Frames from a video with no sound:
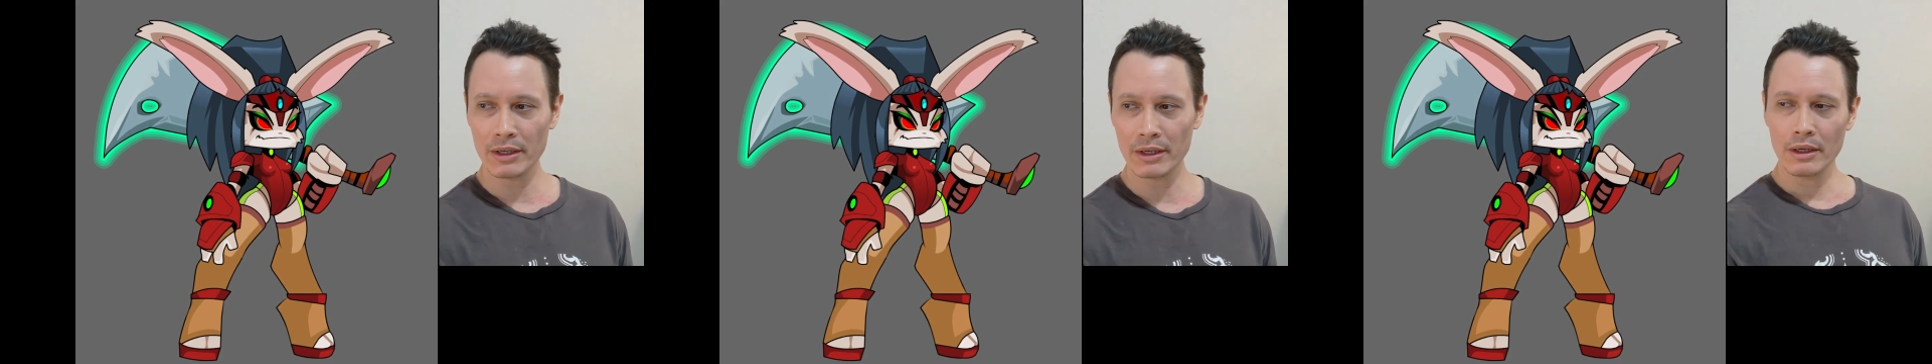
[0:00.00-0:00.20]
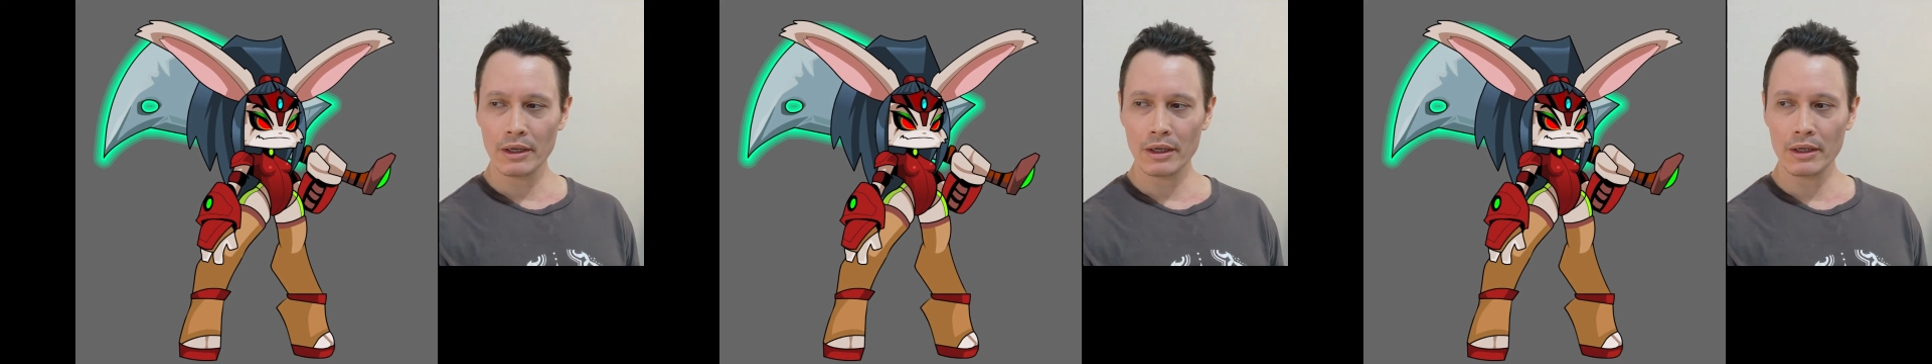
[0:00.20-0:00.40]

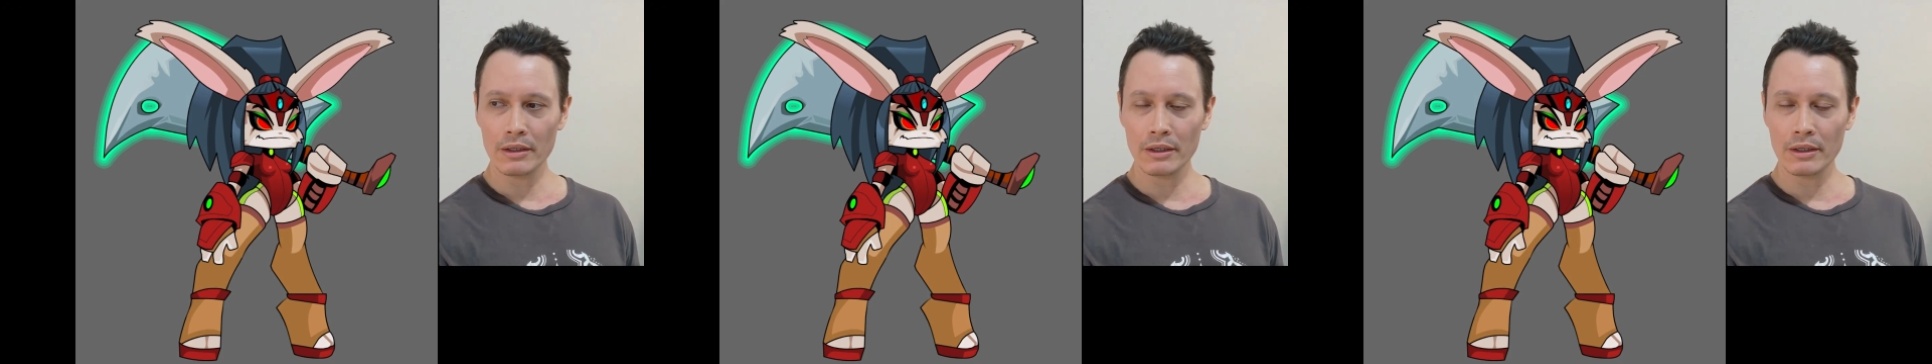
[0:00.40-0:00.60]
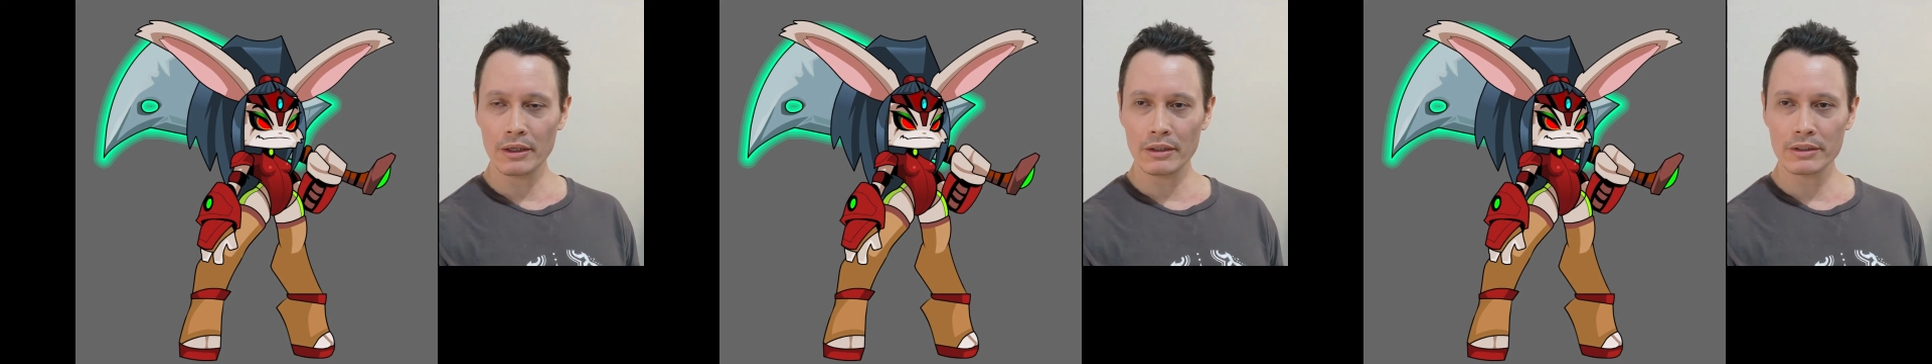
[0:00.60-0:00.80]

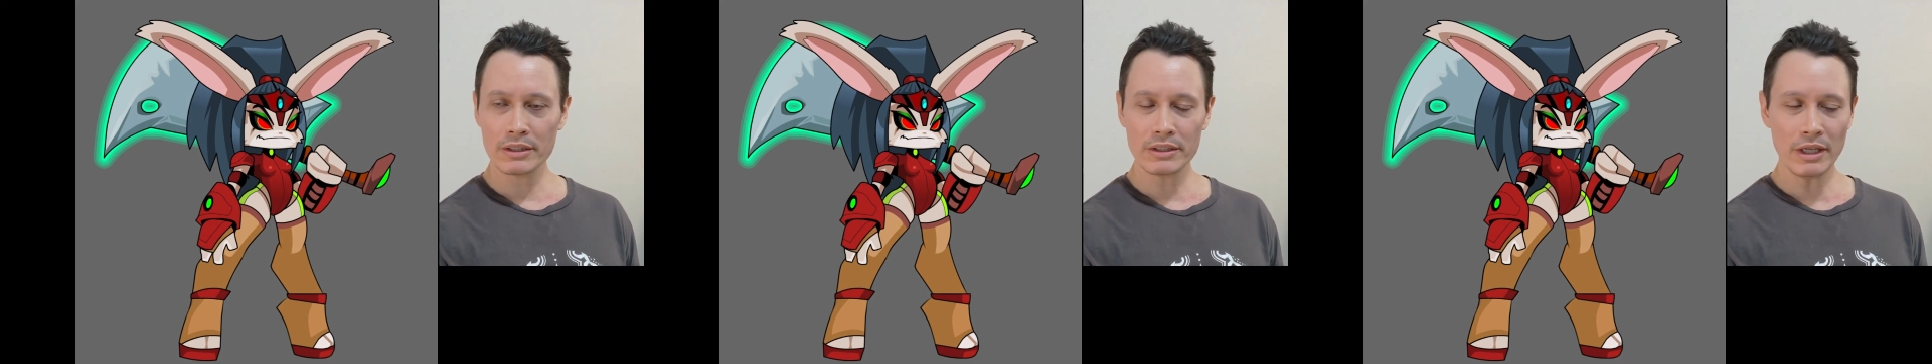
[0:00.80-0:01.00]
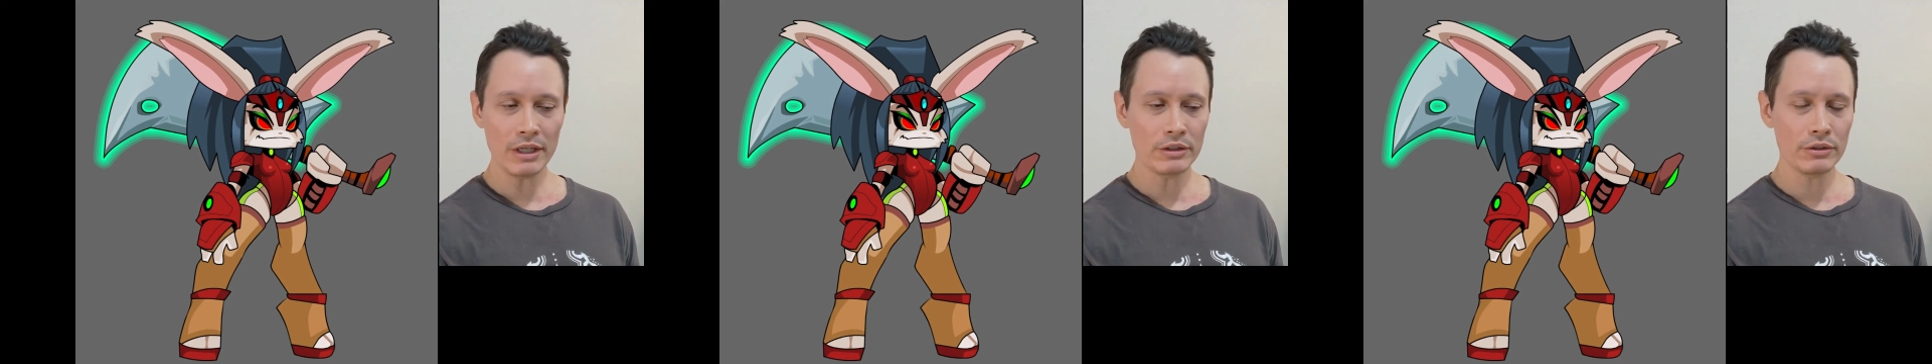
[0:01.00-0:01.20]
and
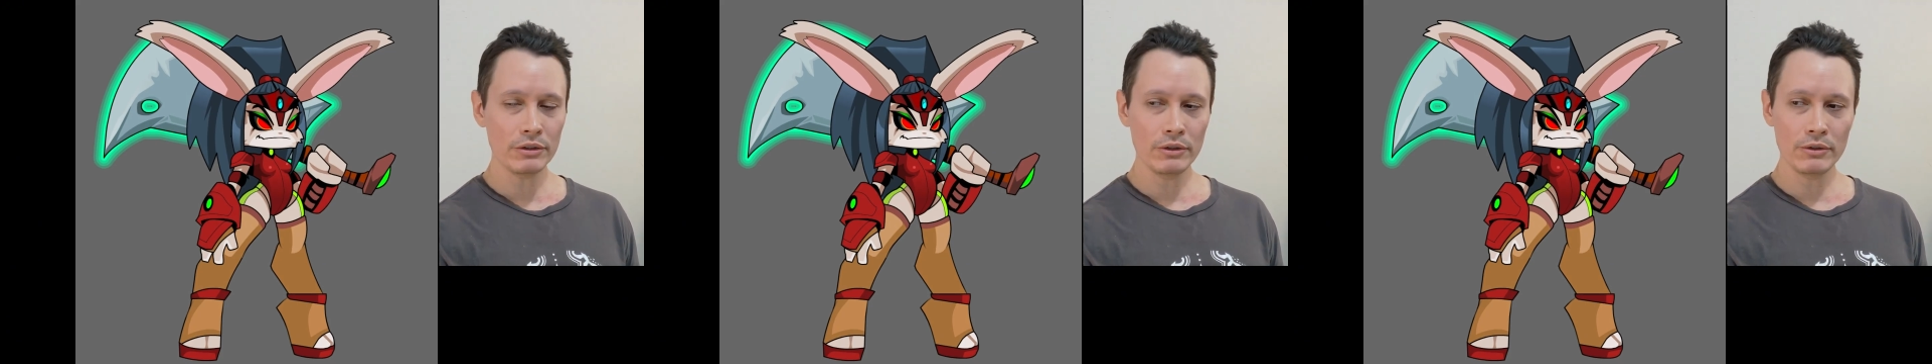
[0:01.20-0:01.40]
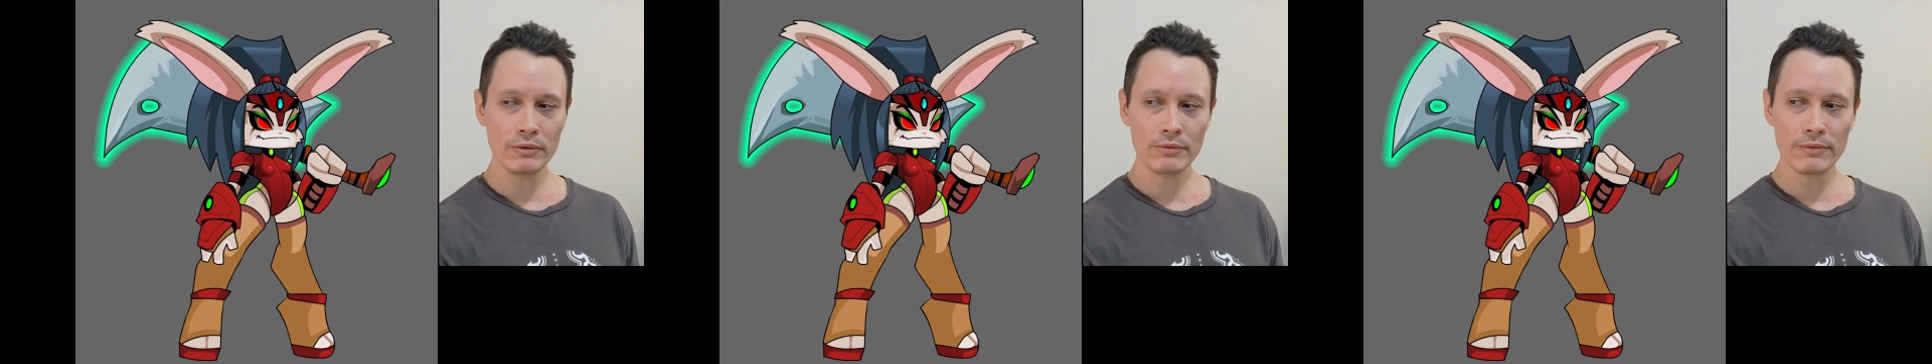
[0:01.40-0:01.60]
stay
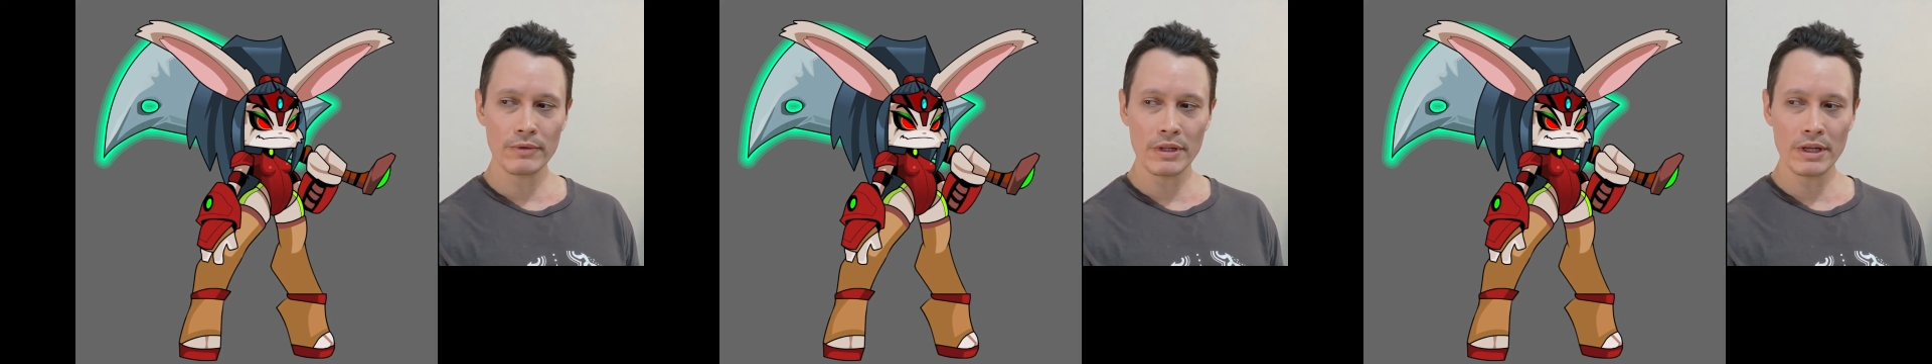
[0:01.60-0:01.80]
tuned for the